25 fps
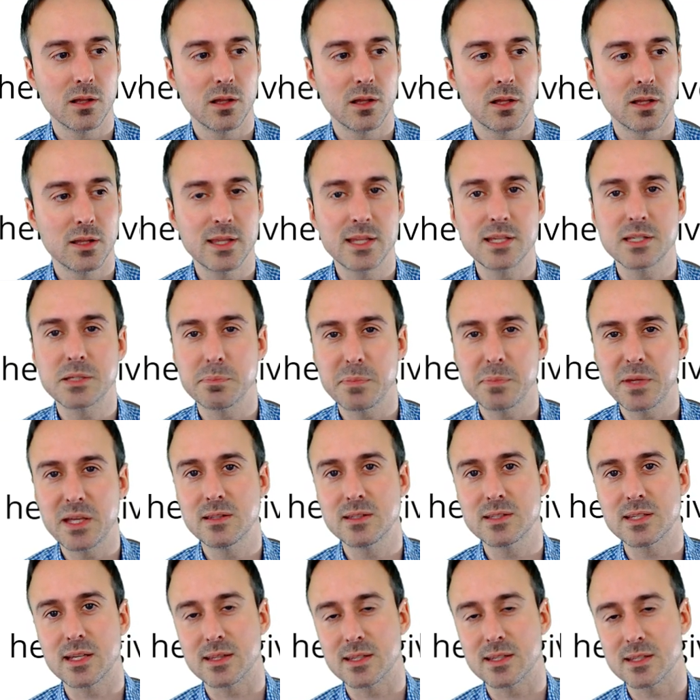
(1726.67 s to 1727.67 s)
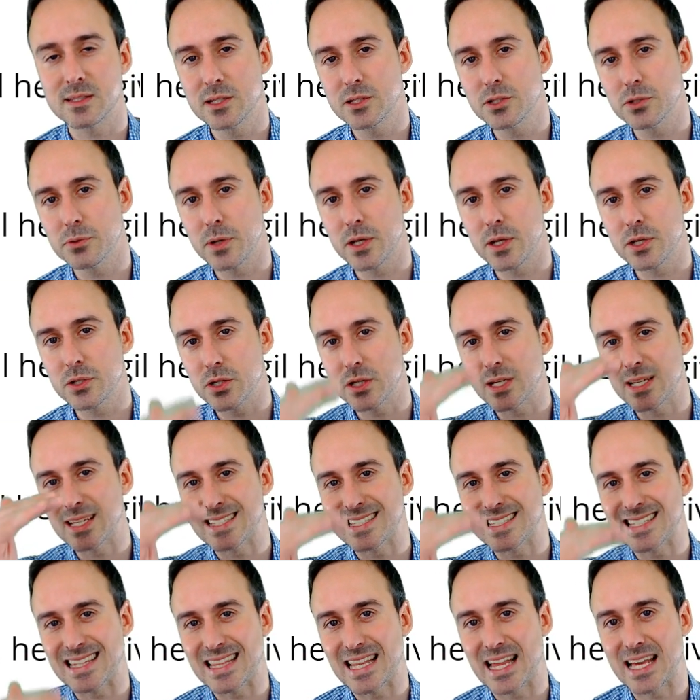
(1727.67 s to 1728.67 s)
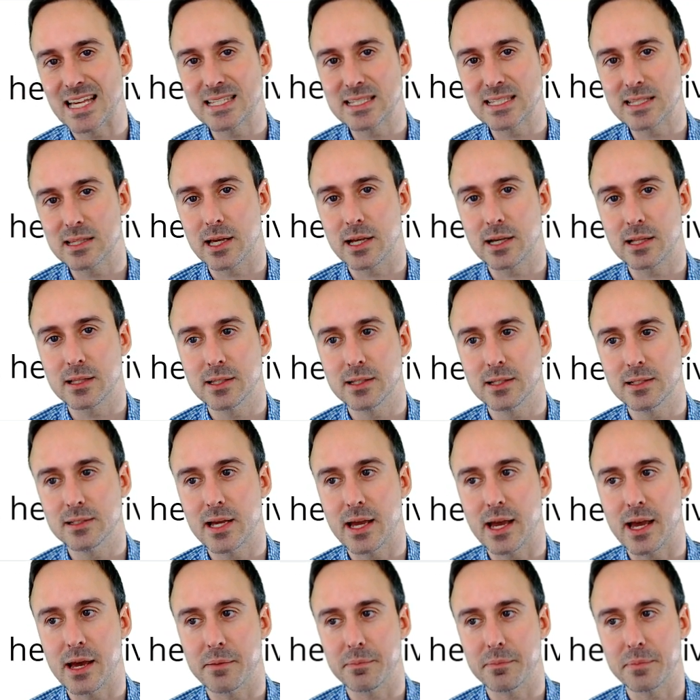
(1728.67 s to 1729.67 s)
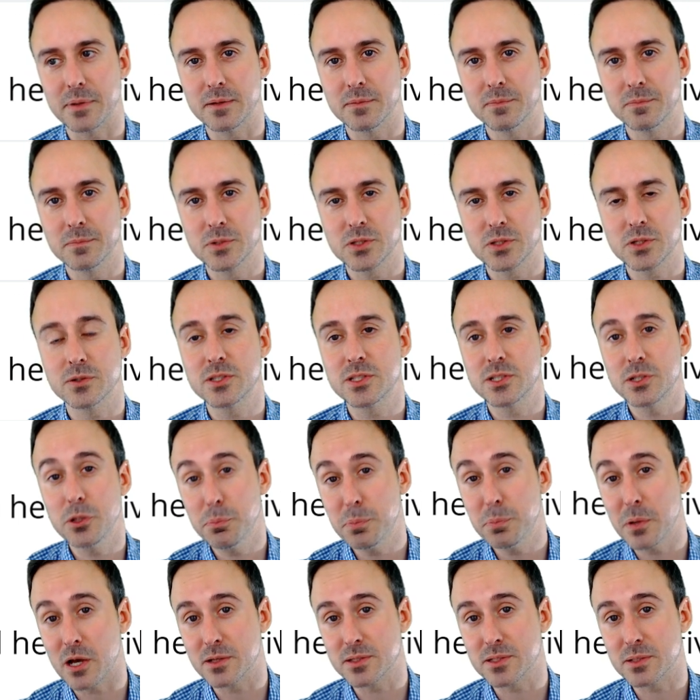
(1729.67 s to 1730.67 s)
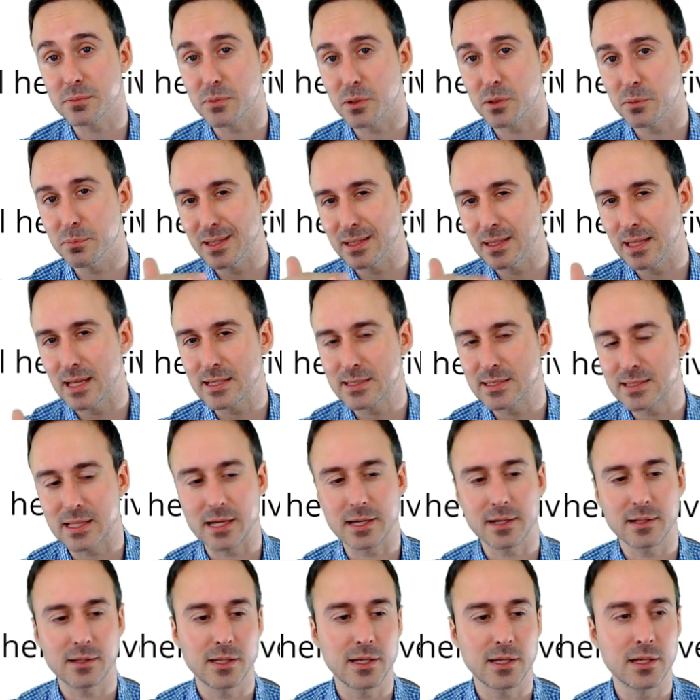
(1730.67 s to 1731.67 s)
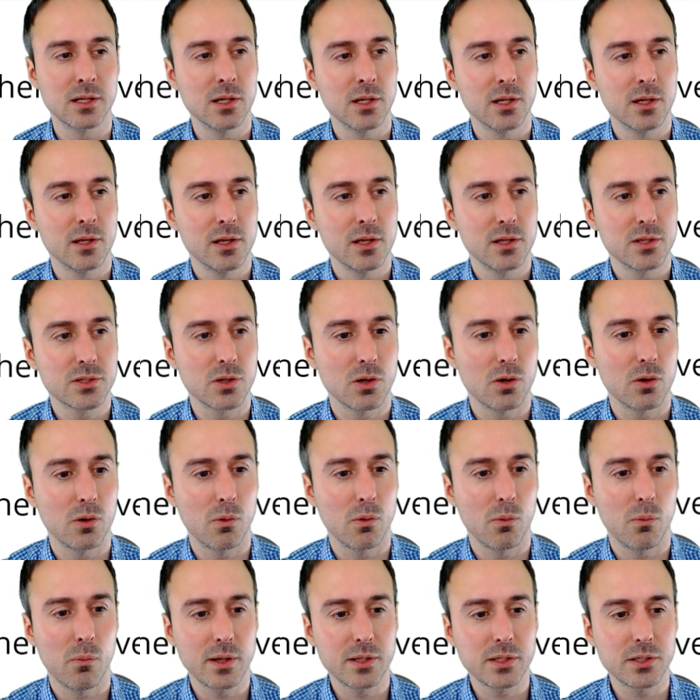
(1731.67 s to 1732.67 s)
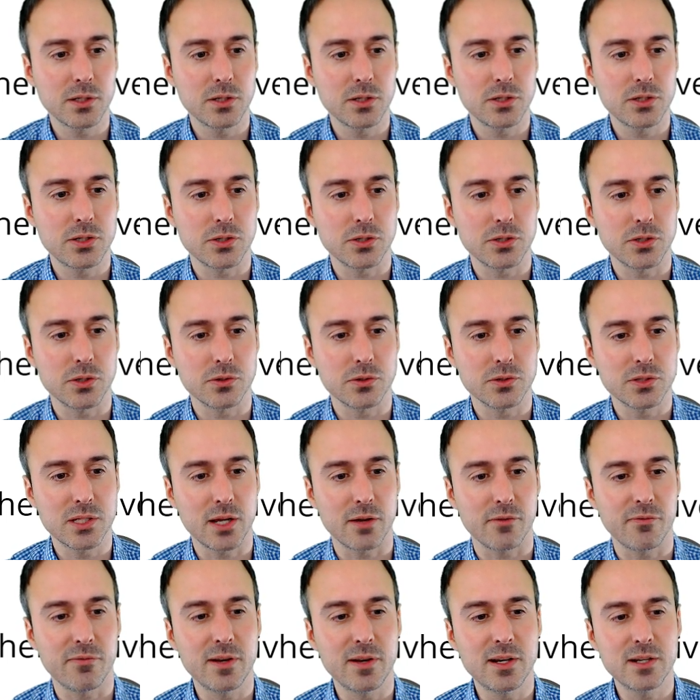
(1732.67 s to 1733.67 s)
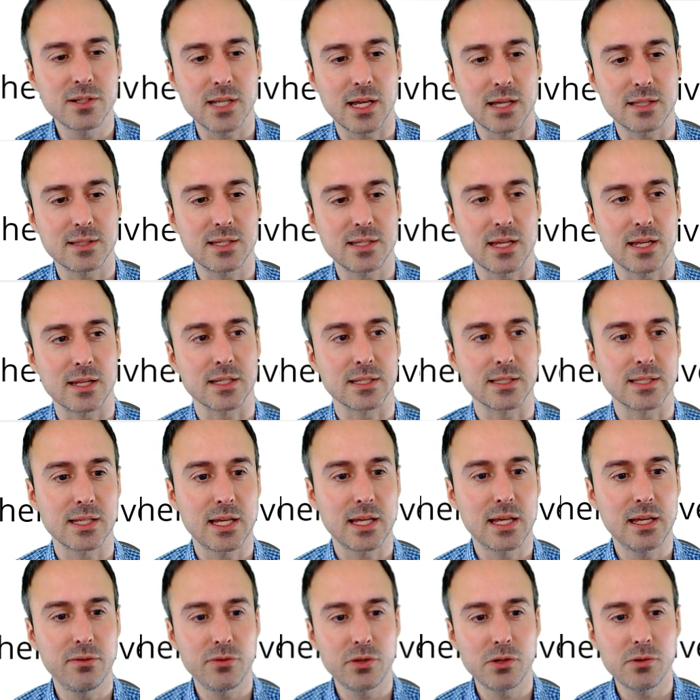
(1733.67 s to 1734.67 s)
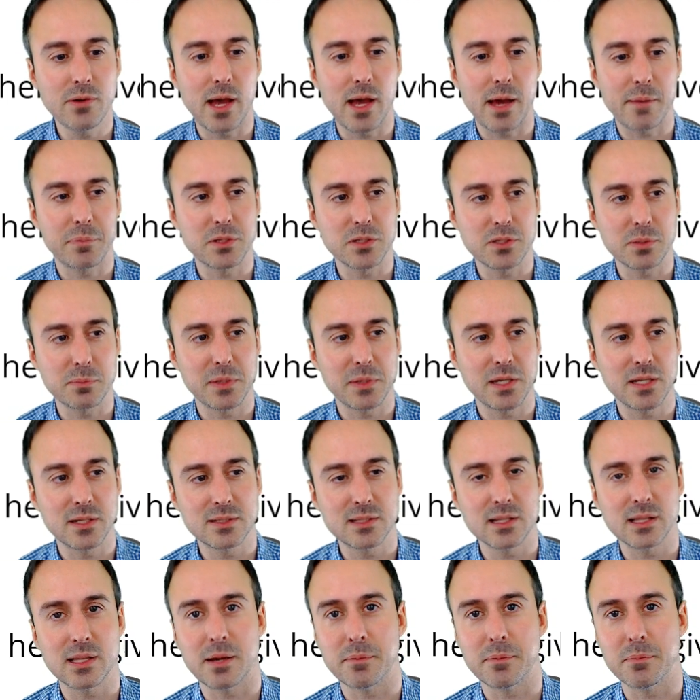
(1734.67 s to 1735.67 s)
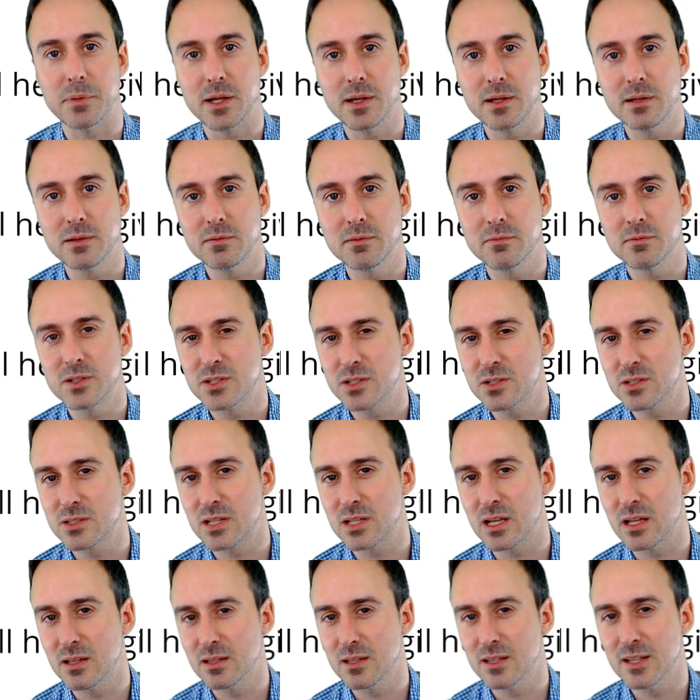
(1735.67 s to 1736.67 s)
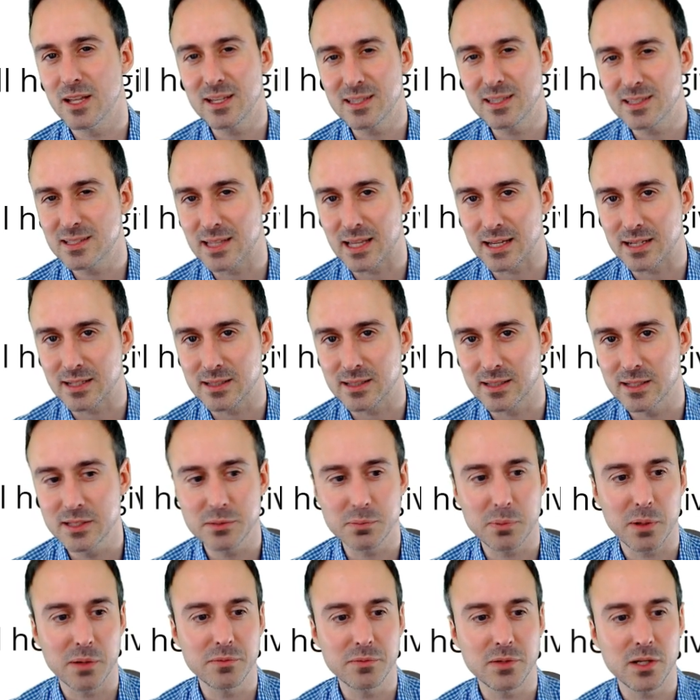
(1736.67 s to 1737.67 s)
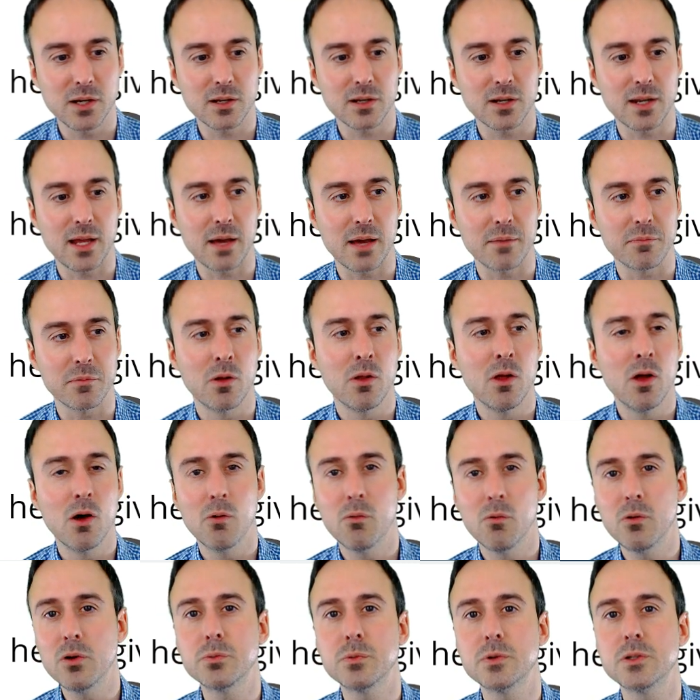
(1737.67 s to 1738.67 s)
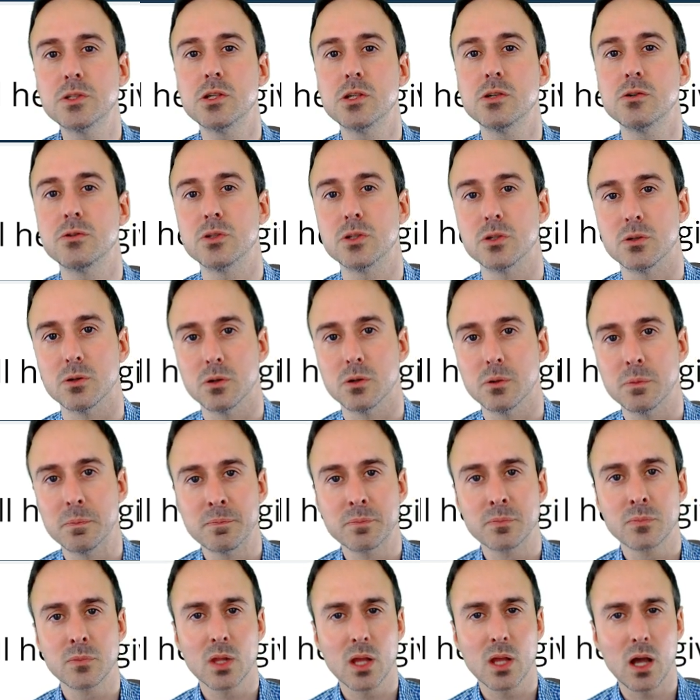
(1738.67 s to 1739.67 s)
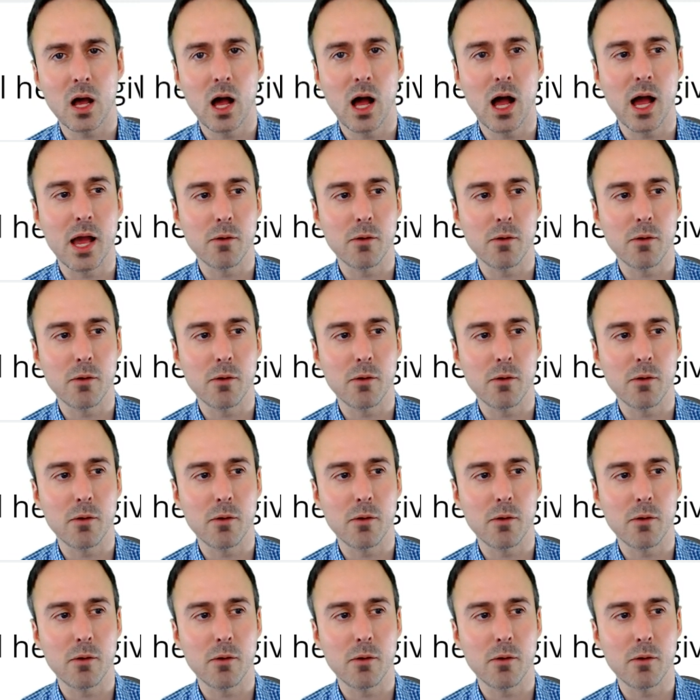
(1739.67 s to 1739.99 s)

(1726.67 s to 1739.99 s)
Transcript: this means that the situation is less likely to happen. So it's still possible, but less likely. So what could you use here? Finish that sentence. If you happen to meet a celebrity, which is not likely, it's probably not going to happen. What would you do? I